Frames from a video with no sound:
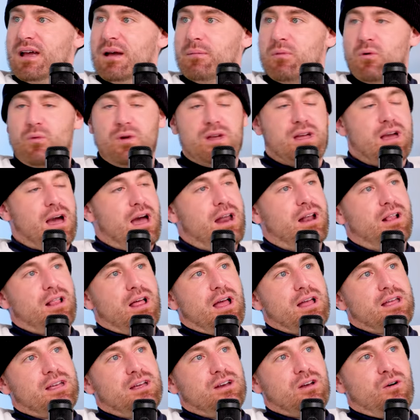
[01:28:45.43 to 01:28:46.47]
but we kind of
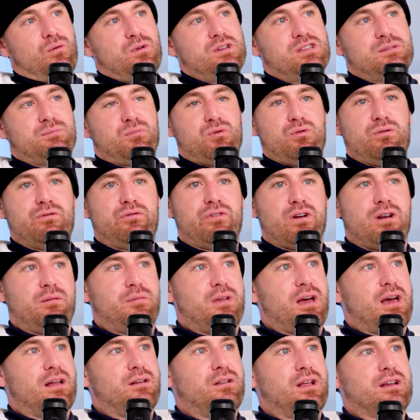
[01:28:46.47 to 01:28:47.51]
like you know we spoon fed him
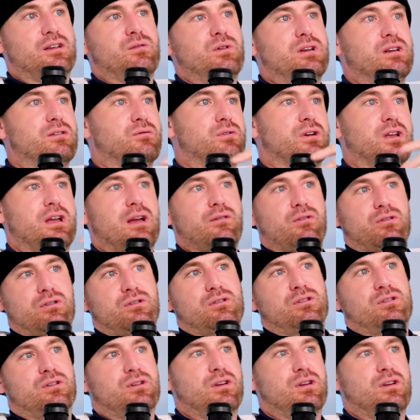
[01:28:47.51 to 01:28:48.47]
that like we didn't really ever